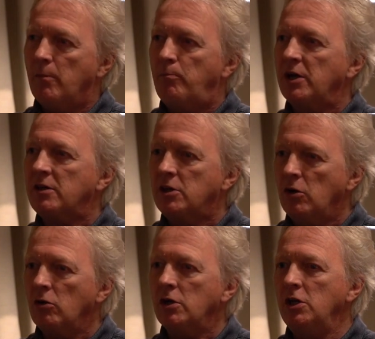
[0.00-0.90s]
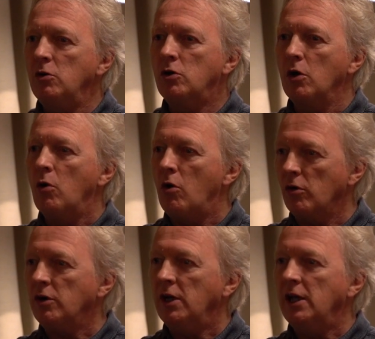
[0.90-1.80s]
But the longer you go
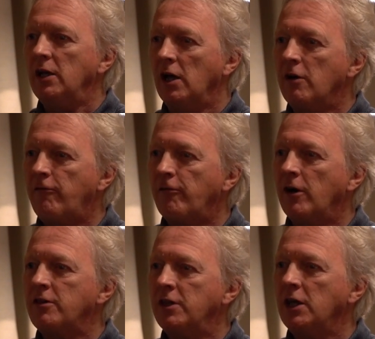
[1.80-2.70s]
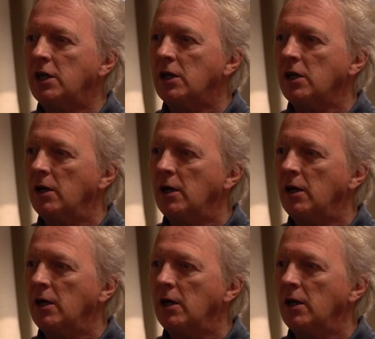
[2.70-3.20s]
on in life, I think